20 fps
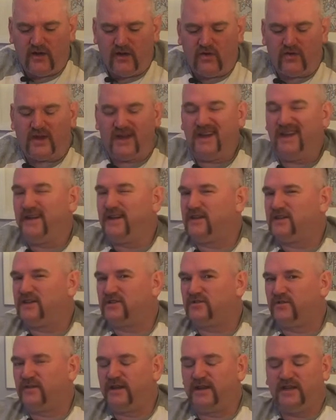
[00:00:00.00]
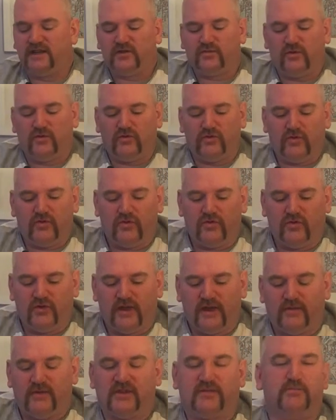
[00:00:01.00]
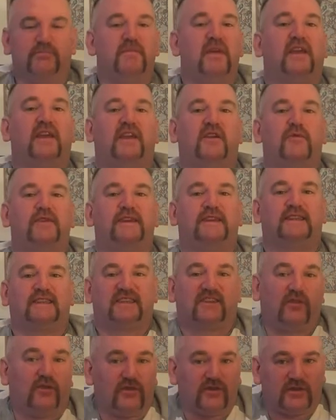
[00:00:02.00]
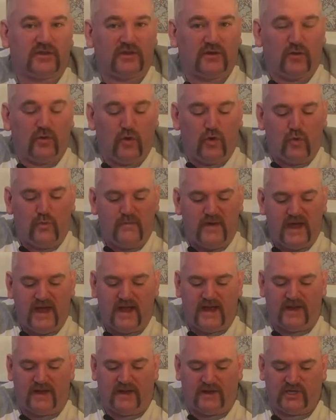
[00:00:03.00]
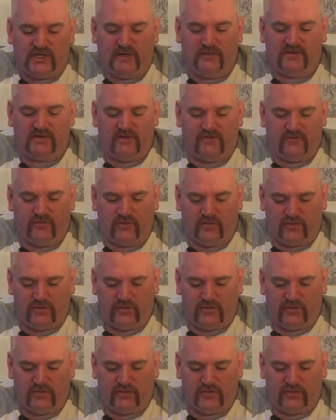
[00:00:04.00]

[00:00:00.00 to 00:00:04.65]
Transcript: all keen historians will know that was Mary Queen of Scots' old man, James IV.